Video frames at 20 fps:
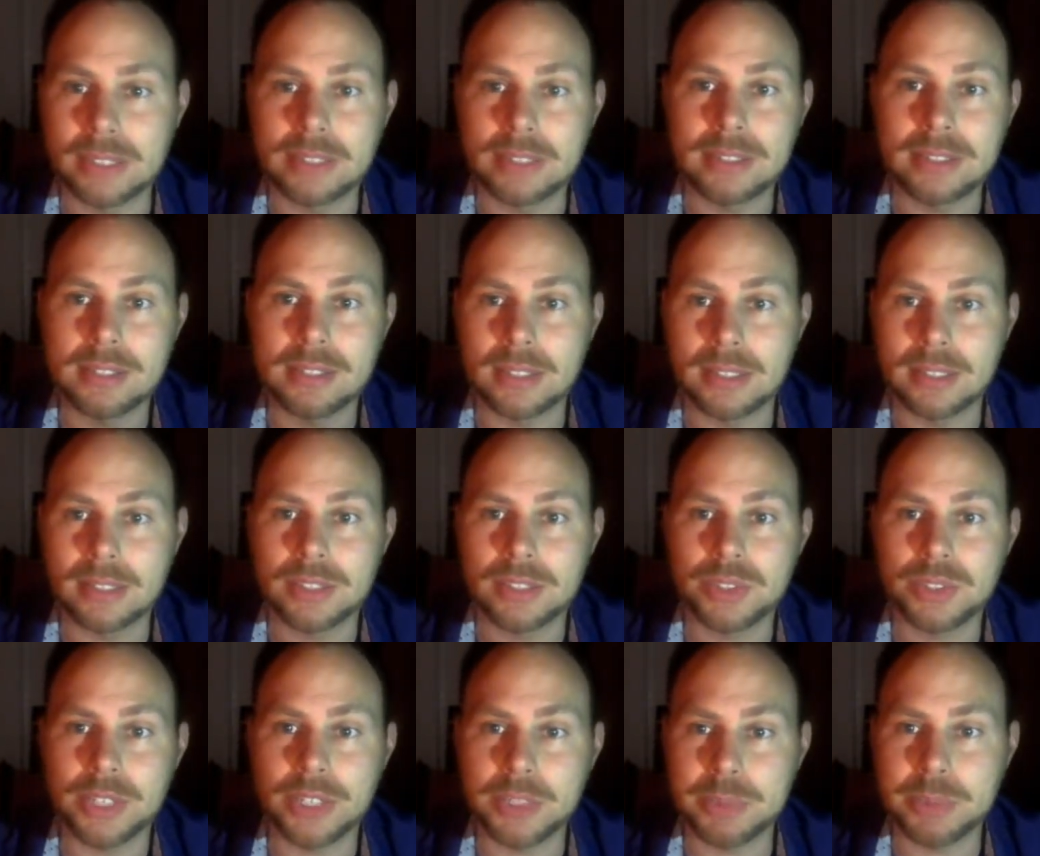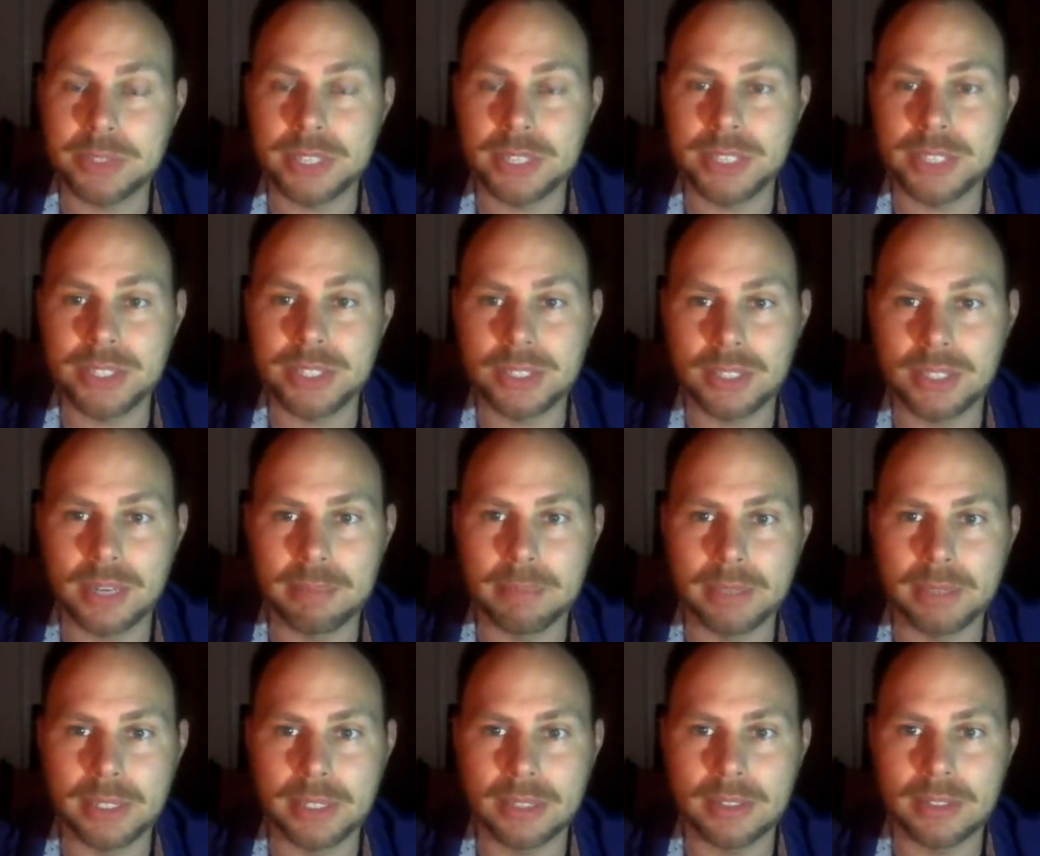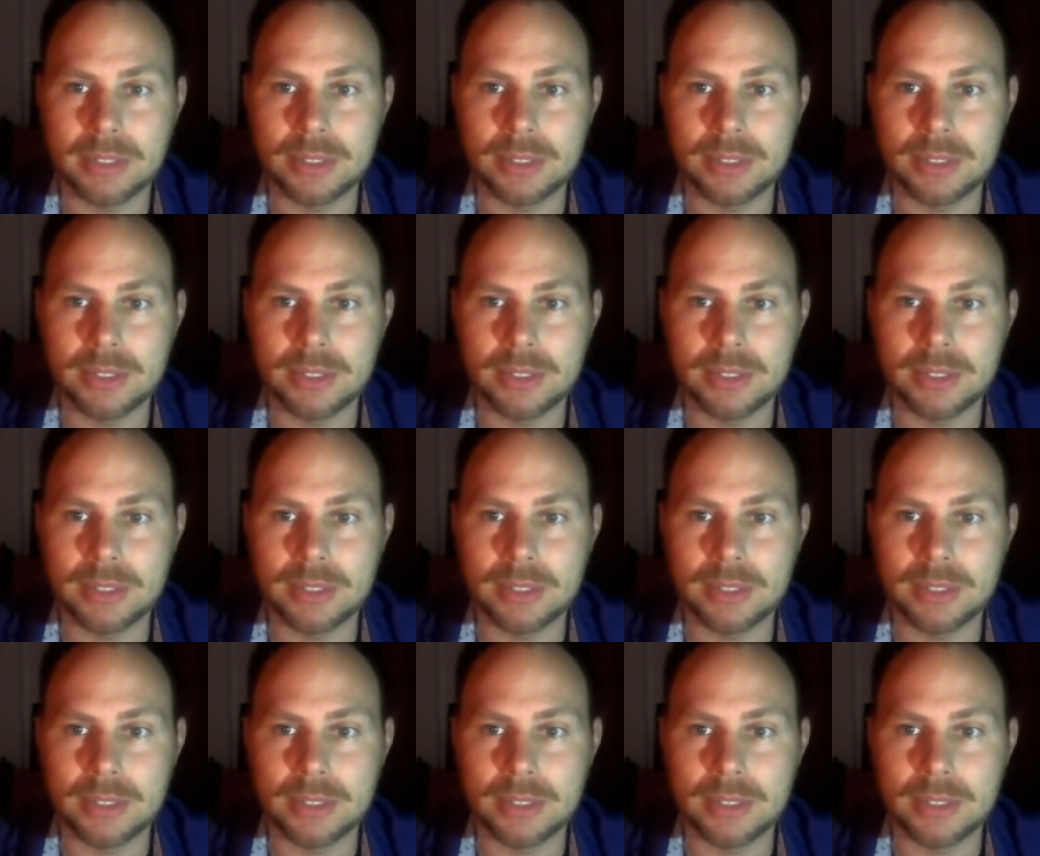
that's a transportation company.